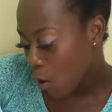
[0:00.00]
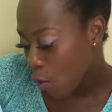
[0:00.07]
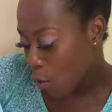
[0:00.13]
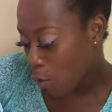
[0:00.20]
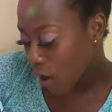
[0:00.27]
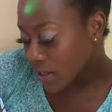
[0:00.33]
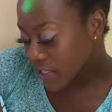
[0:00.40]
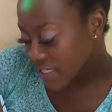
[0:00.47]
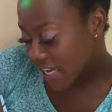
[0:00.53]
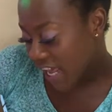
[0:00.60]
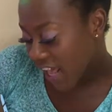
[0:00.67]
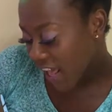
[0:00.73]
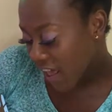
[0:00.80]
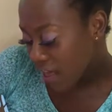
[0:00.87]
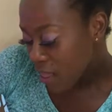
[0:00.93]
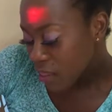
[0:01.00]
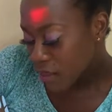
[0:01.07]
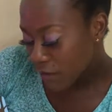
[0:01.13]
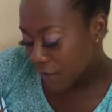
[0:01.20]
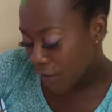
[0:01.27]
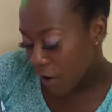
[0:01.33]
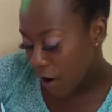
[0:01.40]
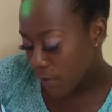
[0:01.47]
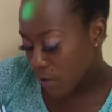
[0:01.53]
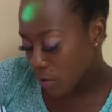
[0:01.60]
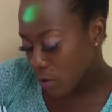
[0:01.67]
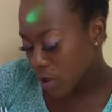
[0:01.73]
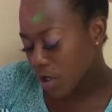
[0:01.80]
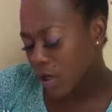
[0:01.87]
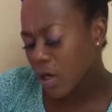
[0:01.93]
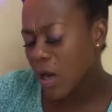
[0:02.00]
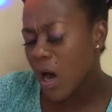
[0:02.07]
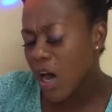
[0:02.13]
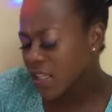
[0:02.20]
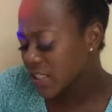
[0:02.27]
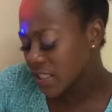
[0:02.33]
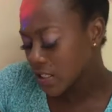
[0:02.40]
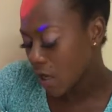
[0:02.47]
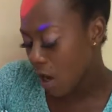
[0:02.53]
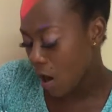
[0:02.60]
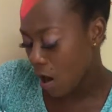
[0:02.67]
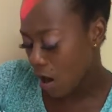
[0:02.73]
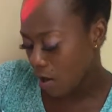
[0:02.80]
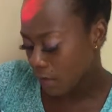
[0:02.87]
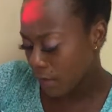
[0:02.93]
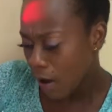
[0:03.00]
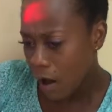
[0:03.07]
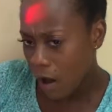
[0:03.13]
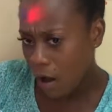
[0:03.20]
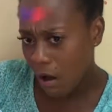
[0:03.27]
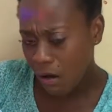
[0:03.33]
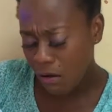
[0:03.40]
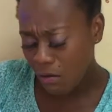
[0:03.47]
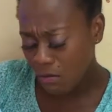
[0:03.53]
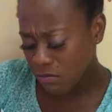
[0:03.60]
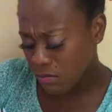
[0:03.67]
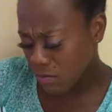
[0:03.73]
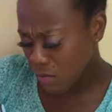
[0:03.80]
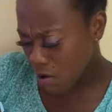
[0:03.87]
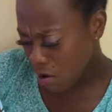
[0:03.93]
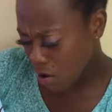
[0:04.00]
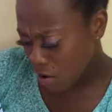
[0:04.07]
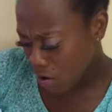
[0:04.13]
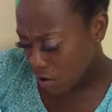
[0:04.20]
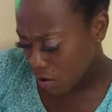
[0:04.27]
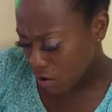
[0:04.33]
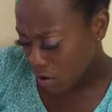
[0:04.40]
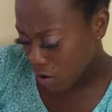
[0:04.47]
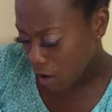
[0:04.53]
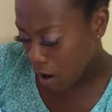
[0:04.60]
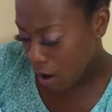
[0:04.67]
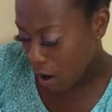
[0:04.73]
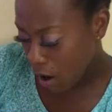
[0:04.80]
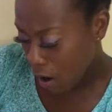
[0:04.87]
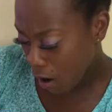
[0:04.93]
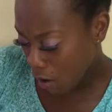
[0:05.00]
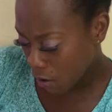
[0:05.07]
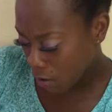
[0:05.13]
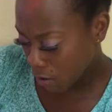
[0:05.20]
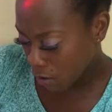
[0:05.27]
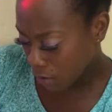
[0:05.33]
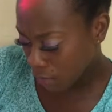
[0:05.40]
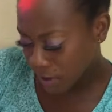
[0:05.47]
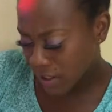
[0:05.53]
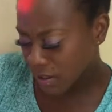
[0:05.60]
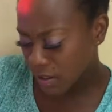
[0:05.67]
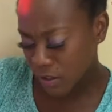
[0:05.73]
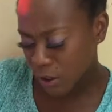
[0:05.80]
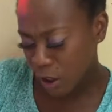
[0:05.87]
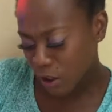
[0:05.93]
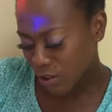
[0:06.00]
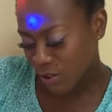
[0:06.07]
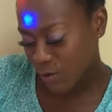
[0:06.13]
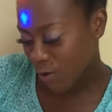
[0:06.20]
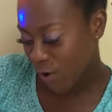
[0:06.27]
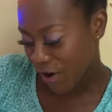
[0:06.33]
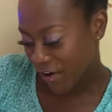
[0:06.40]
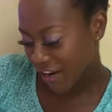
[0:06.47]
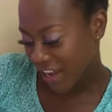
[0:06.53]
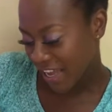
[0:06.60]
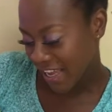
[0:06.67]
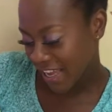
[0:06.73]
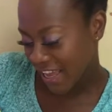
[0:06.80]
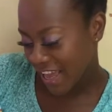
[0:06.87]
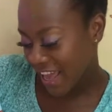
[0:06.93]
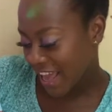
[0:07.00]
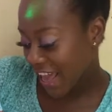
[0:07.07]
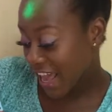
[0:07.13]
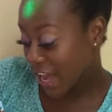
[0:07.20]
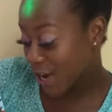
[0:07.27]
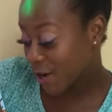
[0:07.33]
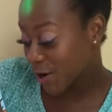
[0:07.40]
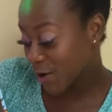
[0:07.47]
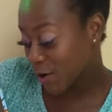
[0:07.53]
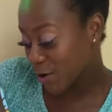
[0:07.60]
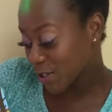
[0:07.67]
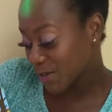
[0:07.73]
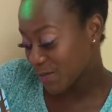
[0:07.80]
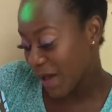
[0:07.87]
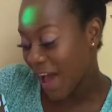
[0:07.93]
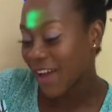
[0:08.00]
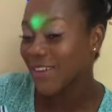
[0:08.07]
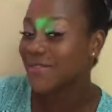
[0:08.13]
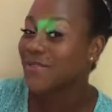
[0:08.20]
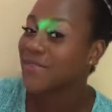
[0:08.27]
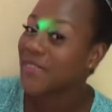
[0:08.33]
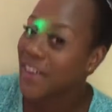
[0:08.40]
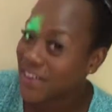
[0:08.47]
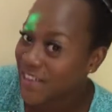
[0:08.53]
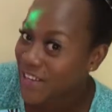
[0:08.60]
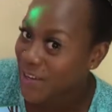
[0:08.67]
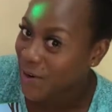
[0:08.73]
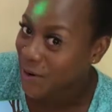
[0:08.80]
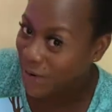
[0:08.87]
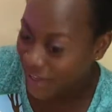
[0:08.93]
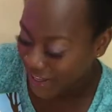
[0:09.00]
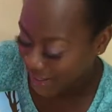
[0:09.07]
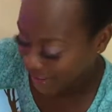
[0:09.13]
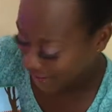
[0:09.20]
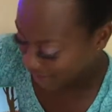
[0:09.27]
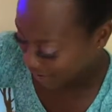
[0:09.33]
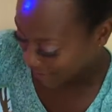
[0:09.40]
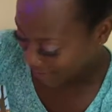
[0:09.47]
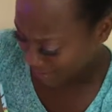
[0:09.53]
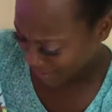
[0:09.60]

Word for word: One day, the farmer will cut it off. Oh no! Oh, but don't worry. It grows back very quickly.